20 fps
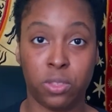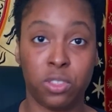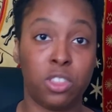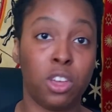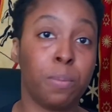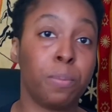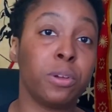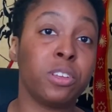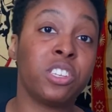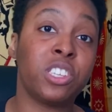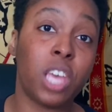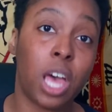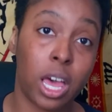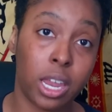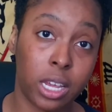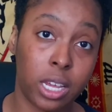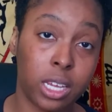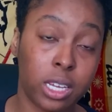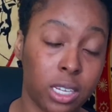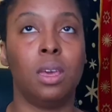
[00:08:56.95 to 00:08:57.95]
their
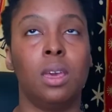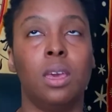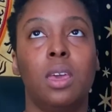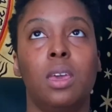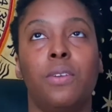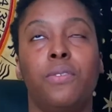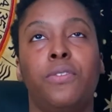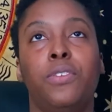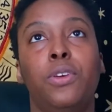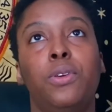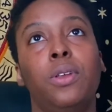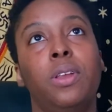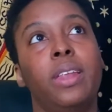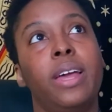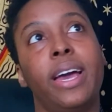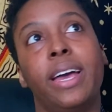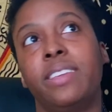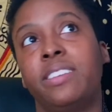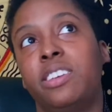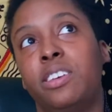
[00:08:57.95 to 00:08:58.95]
persona. If
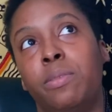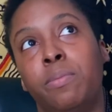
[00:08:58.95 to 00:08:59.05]
utilizing